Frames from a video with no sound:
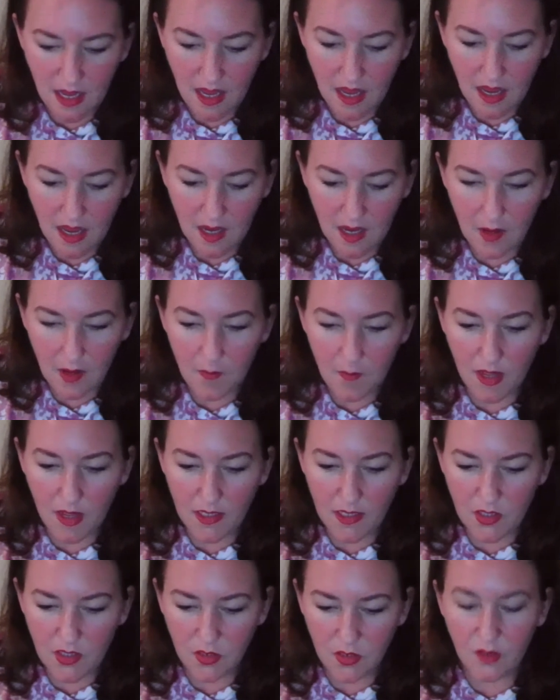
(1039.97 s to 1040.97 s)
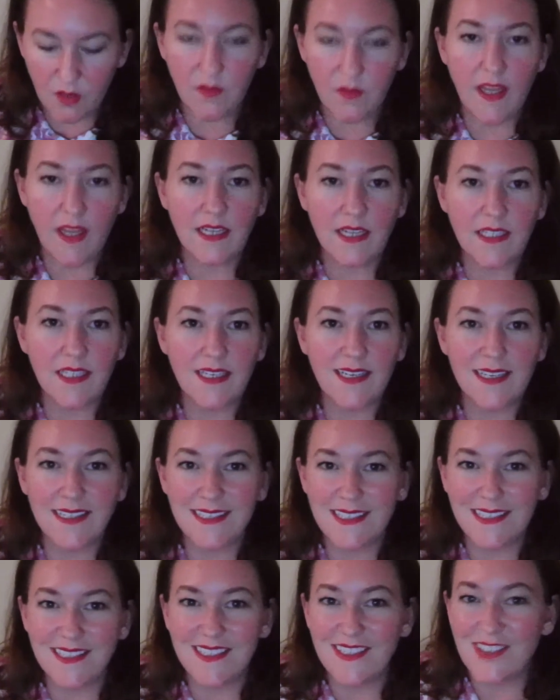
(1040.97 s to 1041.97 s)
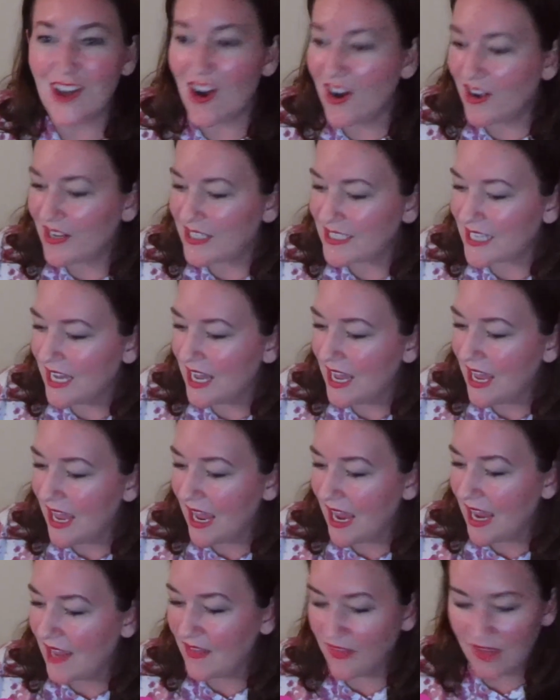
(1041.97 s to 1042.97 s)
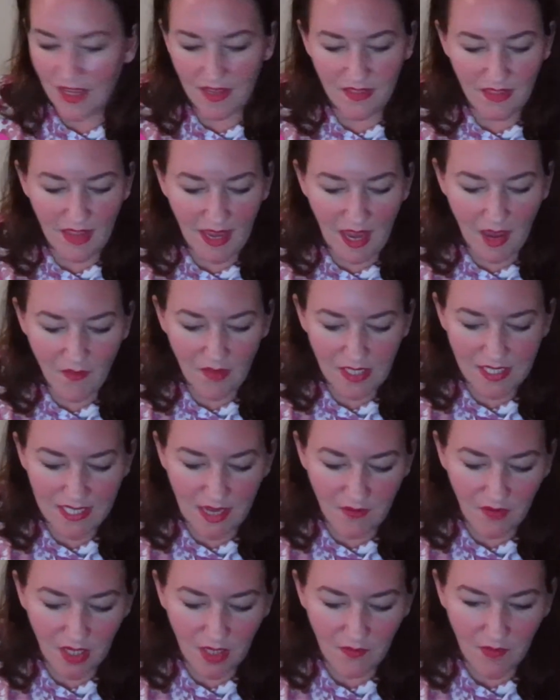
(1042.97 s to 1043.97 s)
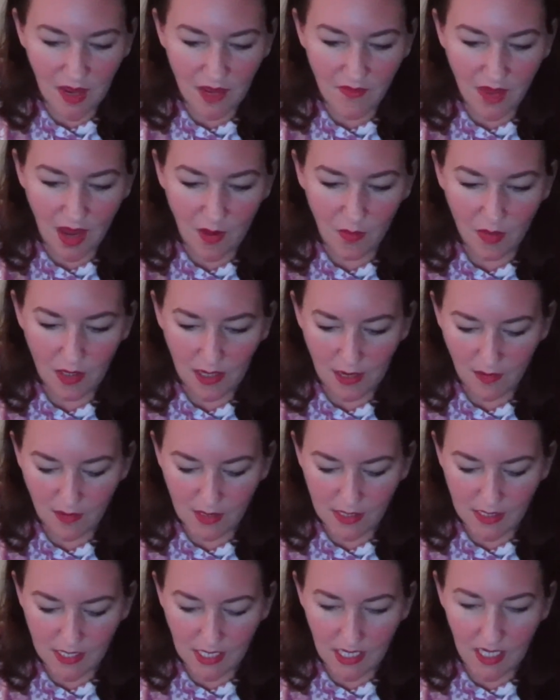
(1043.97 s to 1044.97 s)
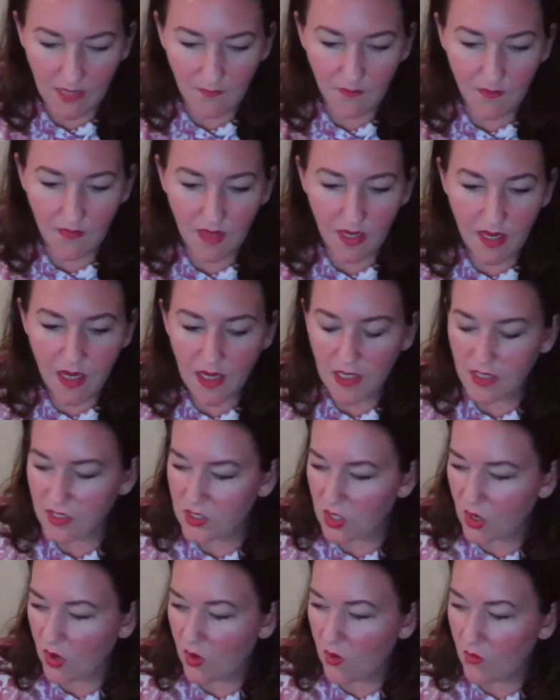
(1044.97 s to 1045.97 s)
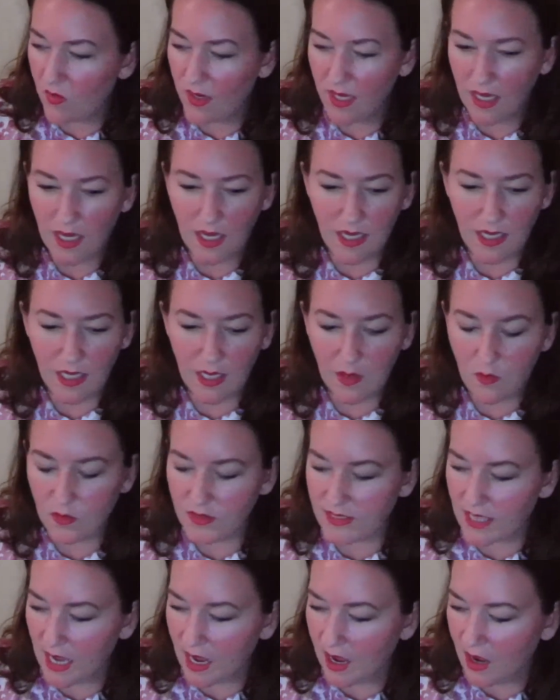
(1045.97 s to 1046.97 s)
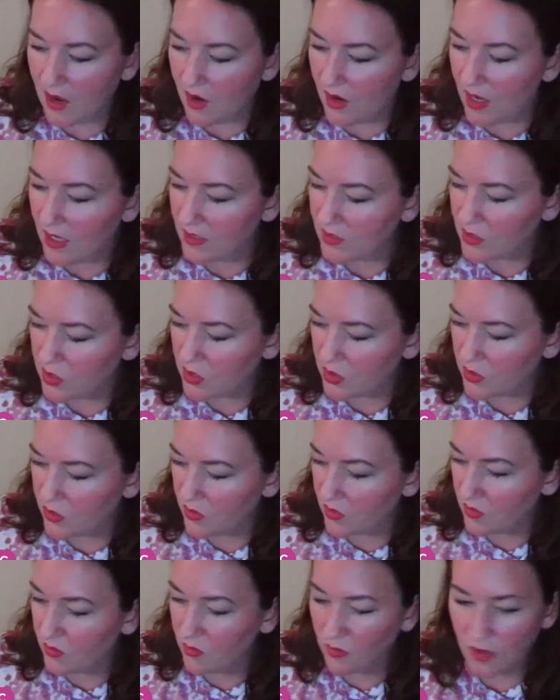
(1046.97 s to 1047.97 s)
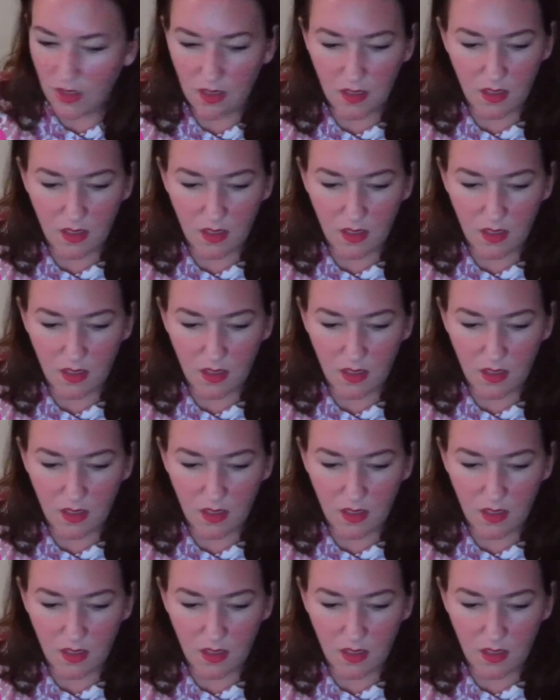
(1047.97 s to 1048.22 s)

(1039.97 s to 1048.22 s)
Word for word: um, to their flight attendants to start, and then they have a 75 hour guarantee. So it equals out to